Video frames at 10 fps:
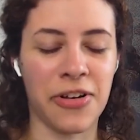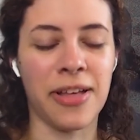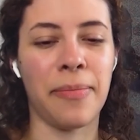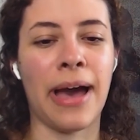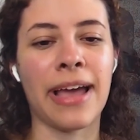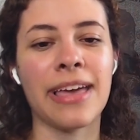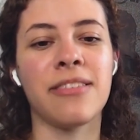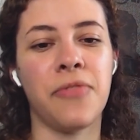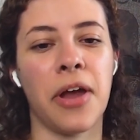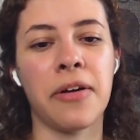it back,
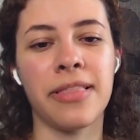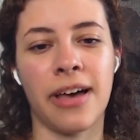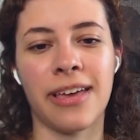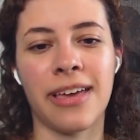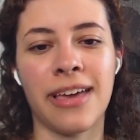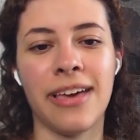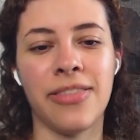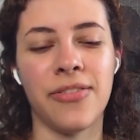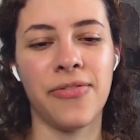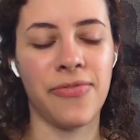is very lucky
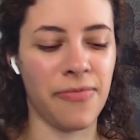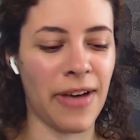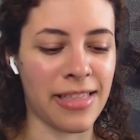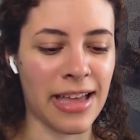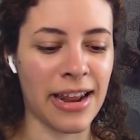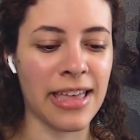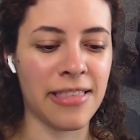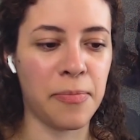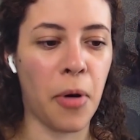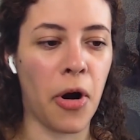in the fact that
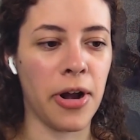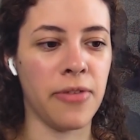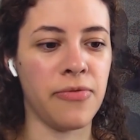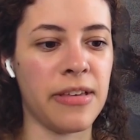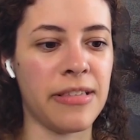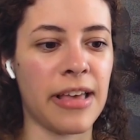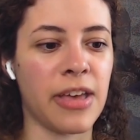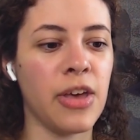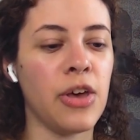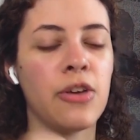it's part of like
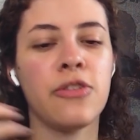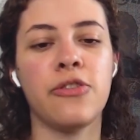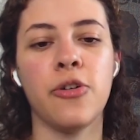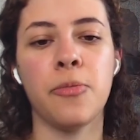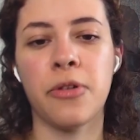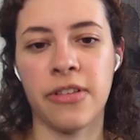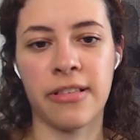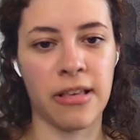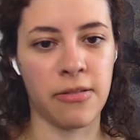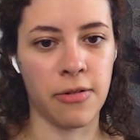super
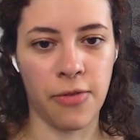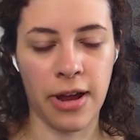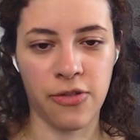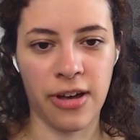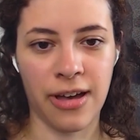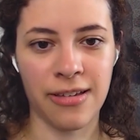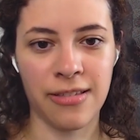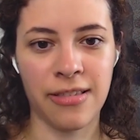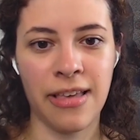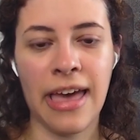successful
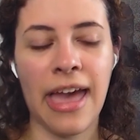franchise.